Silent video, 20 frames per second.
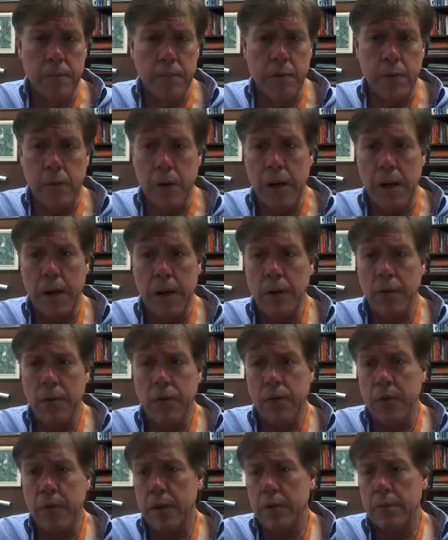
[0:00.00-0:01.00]

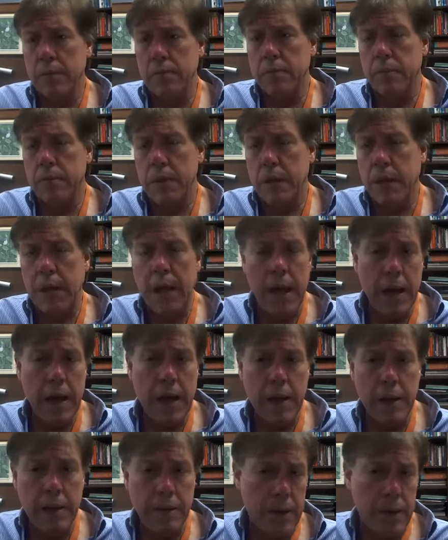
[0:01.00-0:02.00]
grays can
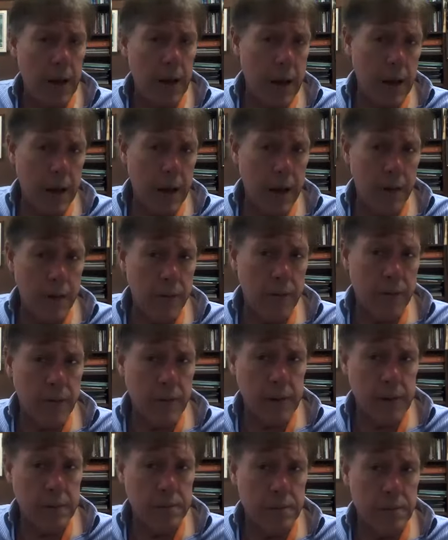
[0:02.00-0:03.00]
lay eggs
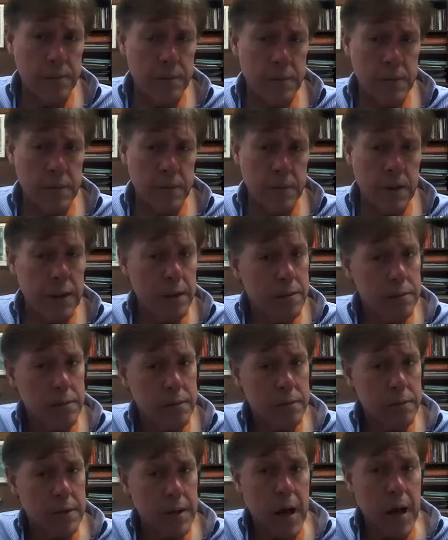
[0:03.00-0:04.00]
and
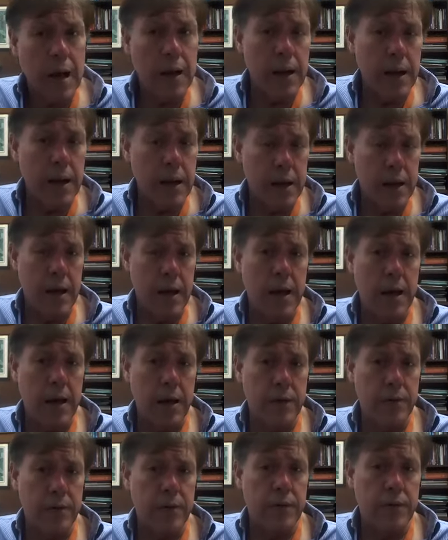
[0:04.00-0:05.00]
then not lay
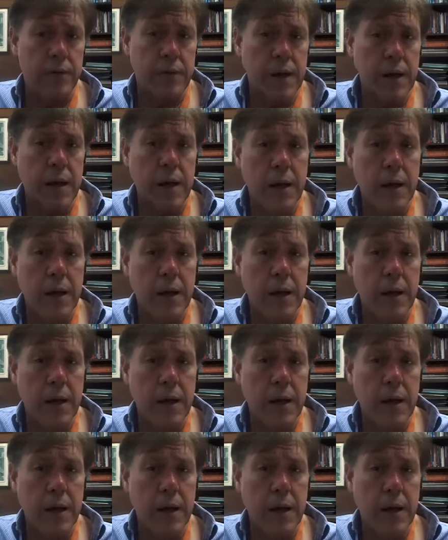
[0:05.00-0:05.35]
eggs.